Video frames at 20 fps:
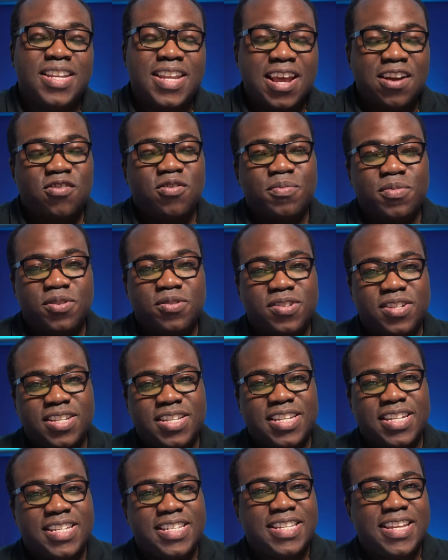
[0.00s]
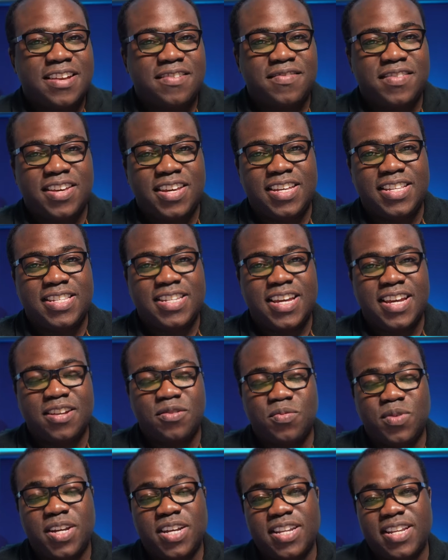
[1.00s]
Now I'm using the Z V E
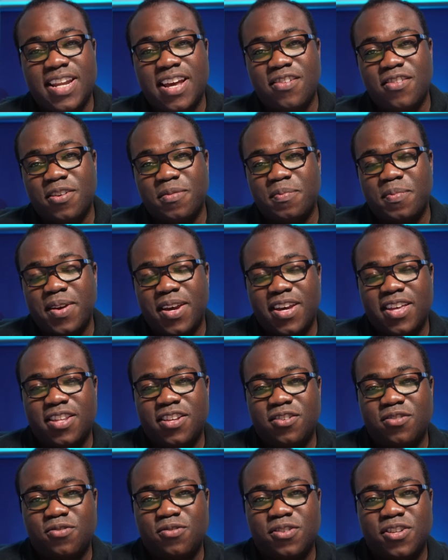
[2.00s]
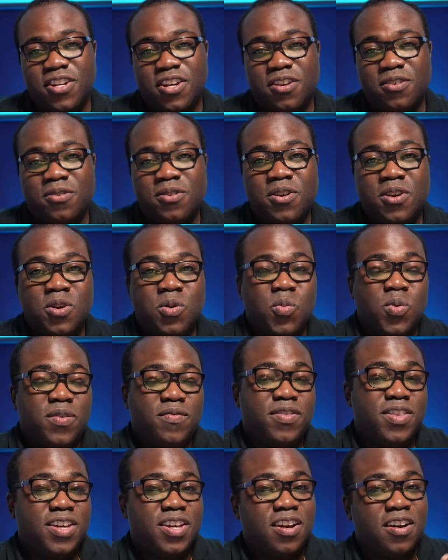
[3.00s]
ten, we can now compare the audio
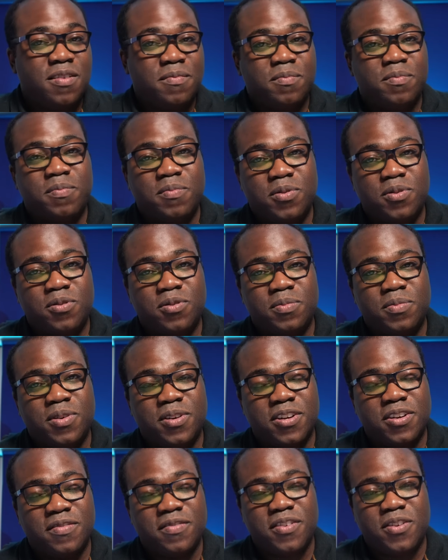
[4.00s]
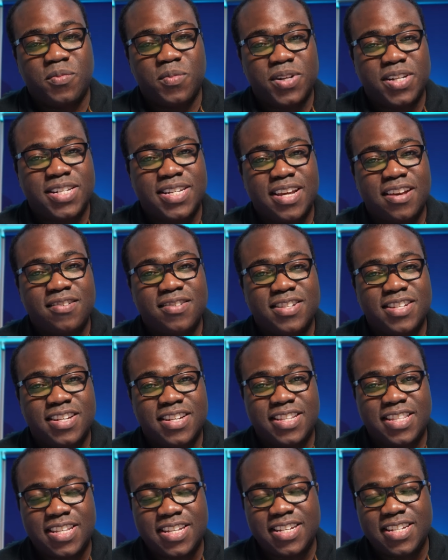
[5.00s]
with the onboard microphone, which sounds
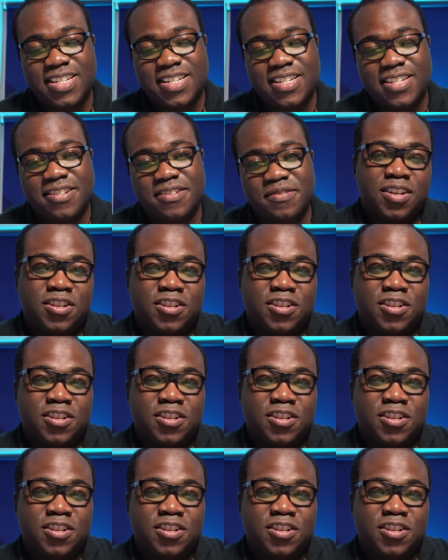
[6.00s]
like this,